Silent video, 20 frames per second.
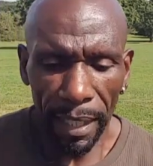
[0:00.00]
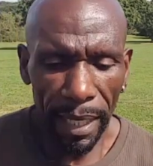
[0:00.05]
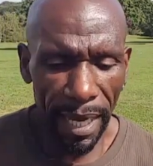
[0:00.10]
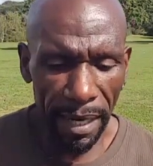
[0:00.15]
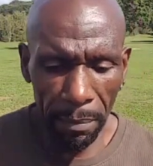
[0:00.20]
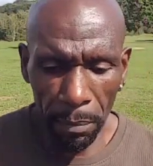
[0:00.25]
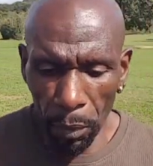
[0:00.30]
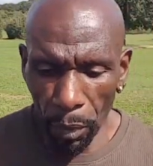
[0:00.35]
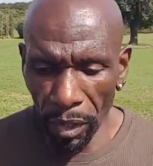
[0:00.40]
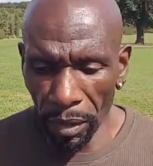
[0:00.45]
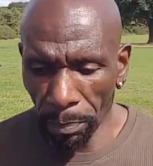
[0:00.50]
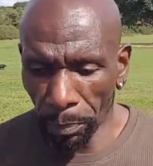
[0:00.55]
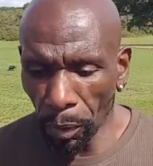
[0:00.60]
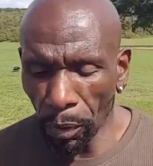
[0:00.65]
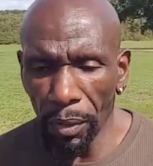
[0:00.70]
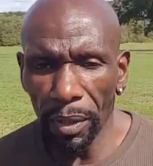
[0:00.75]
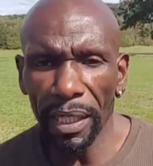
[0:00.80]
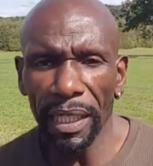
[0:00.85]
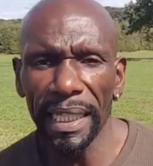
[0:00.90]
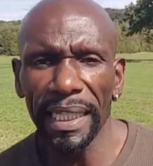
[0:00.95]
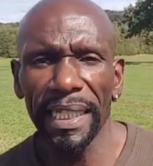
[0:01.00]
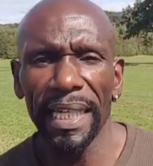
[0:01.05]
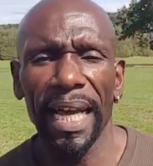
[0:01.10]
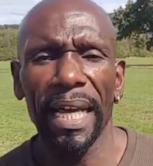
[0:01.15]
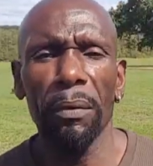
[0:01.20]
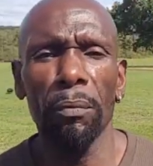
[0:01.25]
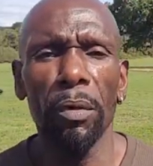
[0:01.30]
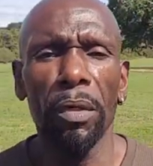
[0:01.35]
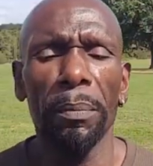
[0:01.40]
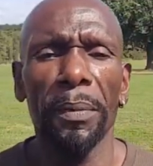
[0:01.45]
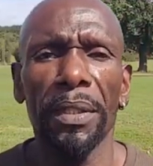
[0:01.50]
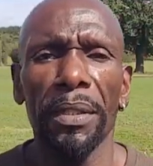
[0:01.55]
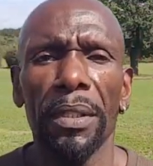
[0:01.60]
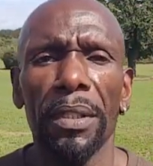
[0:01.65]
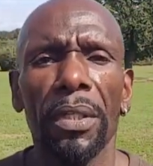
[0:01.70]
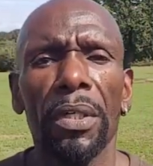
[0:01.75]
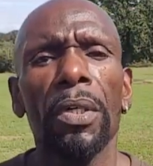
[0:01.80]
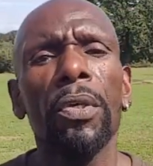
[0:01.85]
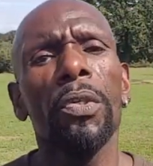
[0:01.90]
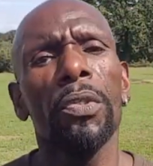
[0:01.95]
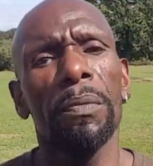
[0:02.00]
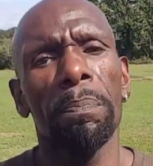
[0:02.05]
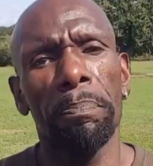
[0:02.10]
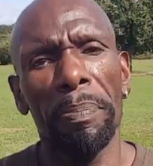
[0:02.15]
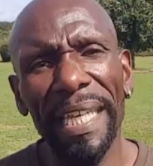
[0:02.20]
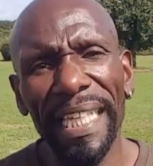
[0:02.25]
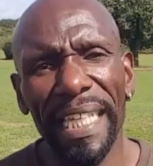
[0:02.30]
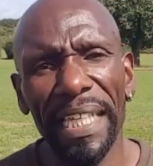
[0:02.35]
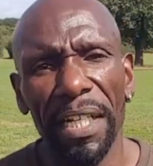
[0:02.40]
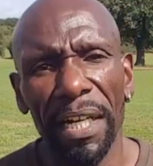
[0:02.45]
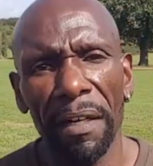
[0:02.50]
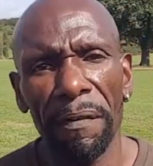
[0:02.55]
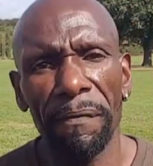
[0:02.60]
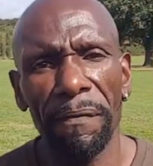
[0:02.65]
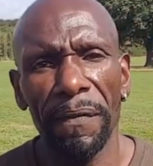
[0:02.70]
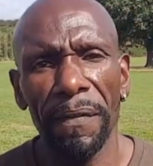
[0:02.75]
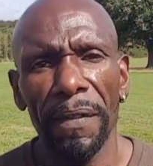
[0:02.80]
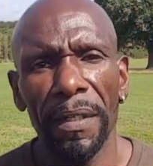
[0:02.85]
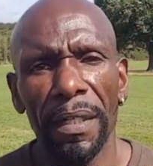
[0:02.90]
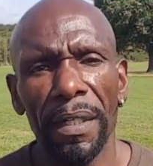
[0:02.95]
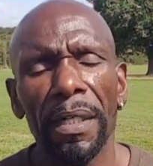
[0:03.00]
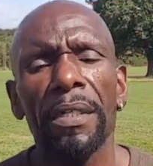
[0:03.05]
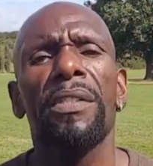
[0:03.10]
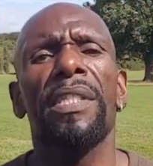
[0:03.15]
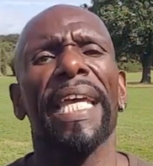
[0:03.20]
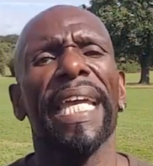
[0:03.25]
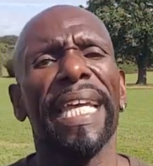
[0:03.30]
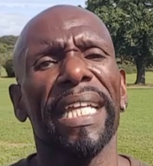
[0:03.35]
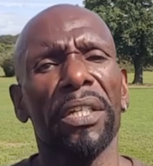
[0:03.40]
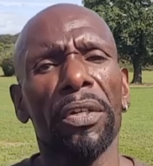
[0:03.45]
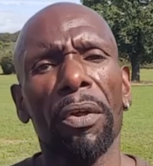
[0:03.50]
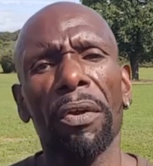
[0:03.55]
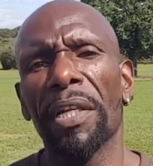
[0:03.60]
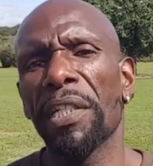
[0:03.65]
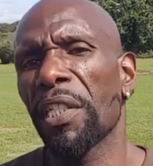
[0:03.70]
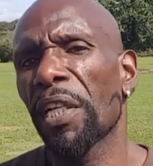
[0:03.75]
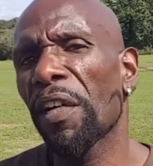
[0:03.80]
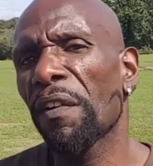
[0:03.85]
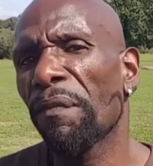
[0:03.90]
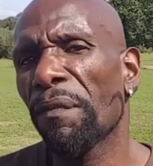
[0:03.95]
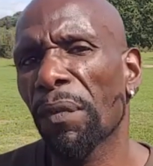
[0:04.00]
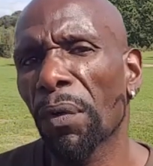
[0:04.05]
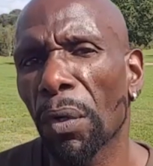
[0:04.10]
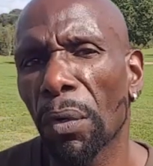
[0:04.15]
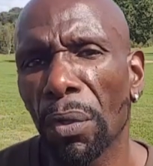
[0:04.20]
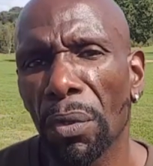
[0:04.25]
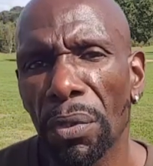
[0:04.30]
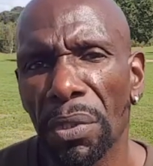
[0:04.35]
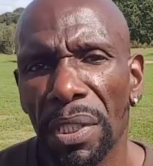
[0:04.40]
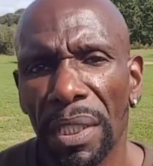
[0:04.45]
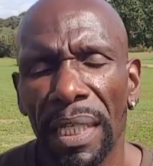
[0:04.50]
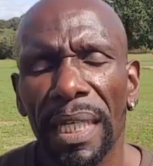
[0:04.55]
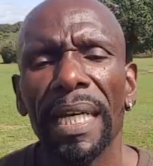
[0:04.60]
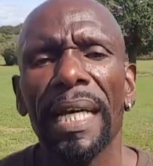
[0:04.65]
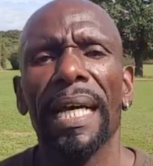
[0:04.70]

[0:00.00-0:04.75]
and more importantly, a woman who's big enough to acknowledge her flaws